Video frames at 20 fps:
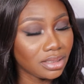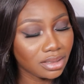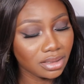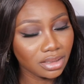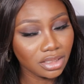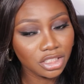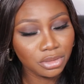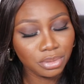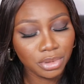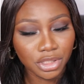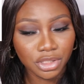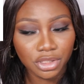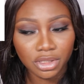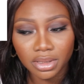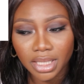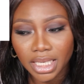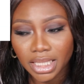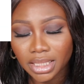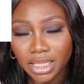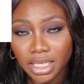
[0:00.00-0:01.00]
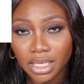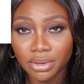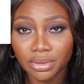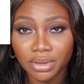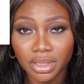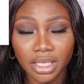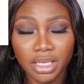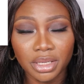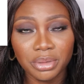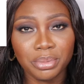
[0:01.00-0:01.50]
It's in this picture right here on
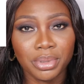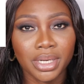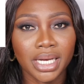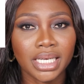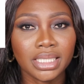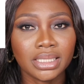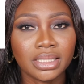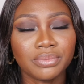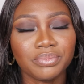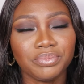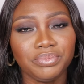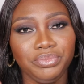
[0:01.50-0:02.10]
the keypad,